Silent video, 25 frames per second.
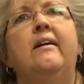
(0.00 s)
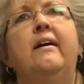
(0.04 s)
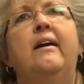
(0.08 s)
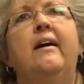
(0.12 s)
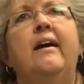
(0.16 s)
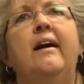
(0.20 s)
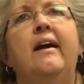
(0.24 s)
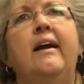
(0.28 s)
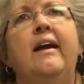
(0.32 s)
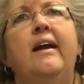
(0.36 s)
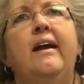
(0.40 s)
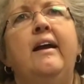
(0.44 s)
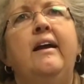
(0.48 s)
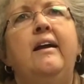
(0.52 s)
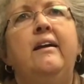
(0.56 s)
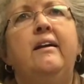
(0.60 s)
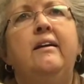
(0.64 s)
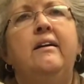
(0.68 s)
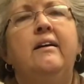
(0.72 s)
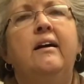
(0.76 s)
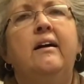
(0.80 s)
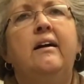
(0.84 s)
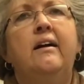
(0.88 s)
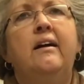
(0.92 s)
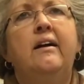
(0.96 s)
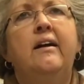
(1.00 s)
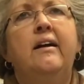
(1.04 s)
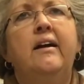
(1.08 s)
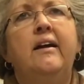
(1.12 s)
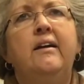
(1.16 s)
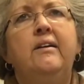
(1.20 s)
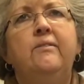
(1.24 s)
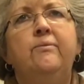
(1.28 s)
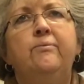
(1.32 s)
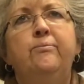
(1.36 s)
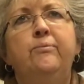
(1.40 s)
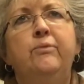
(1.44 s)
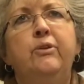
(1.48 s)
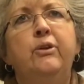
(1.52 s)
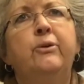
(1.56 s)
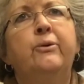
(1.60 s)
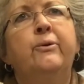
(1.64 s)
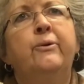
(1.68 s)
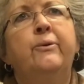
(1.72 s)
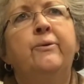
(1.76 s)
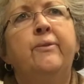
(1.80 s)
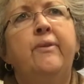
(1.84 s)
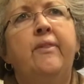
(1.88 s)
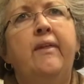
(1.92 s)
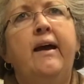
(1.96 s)
I I
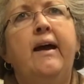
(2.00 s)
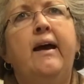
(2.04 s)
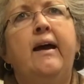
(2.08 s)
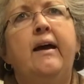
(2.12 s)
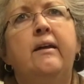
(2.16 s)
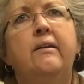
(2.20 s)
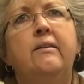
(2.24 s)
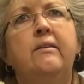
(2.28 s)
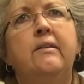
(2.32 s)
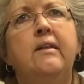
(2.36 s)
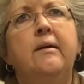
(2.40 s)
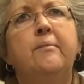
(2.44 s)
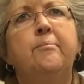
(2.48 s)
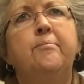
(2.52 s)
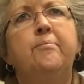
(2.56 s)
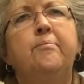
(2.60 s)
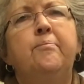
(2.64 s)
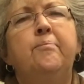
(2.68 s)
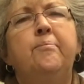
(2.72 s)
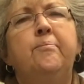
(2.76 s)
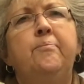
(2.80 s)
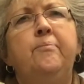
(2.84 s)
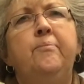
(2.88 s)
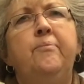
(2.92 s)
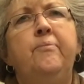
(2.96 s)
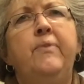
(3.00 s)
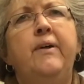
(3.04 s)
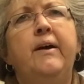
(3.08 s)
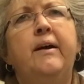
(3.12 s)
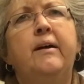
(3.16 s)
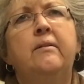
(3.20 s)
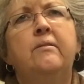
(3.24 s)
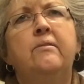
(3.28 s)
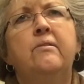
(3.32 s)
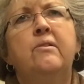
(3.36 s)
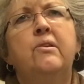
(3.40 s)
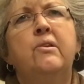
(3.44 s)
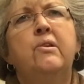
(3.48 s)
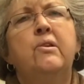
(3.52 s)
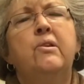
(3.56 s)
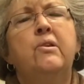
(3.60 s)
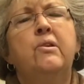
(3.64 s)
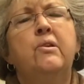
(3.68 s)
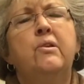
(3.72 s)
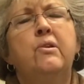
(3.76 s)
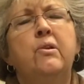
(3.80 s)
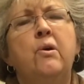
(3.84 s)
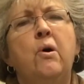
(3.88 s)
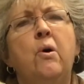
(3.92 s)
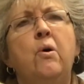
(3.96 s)
learned that that that
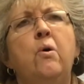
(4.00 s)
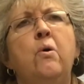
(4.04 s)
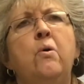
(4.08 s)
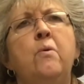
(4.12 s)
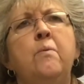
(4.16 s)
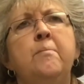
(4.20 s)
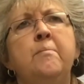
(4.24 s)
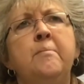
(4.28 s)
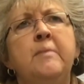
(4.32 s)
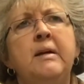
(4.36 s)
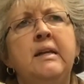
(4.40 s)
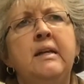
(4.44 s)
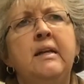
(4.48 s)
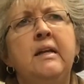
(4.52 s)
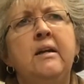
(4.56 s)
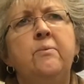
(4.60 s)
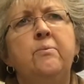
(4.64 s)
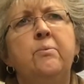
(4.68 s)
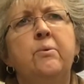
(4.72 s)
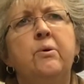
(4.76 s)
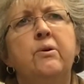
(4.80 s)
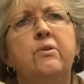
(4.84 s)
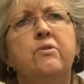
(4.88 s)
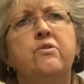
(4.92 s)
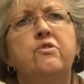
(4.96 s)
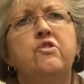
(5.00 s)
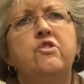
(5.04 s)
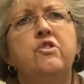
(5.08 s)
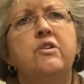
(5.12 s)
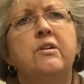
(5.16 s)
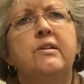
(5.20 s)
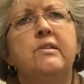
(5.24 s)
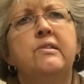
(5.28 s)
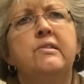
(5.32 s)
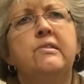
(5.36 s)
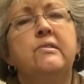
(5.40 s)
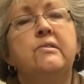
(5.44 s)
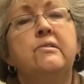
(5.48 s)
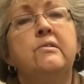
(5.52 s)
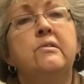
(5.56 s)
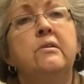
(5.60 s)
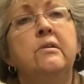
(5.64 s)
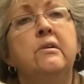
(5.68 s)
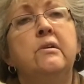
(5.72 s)
so many were just